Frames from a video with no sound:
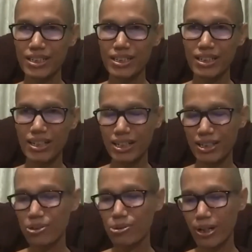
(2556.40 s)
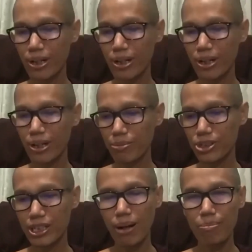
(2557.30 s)
to have a
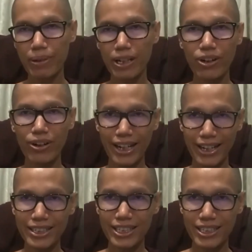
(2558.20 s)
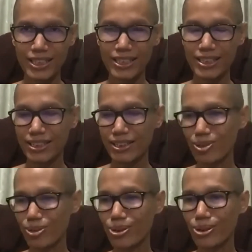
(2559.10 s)
sharp knowledge, to
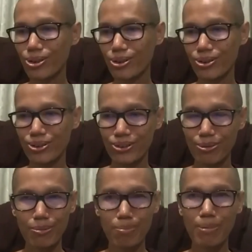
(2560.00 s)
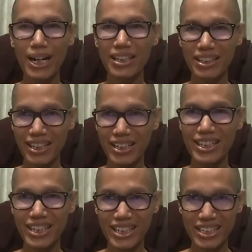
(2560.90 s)
know by
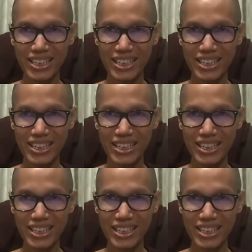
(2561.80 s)
thinking.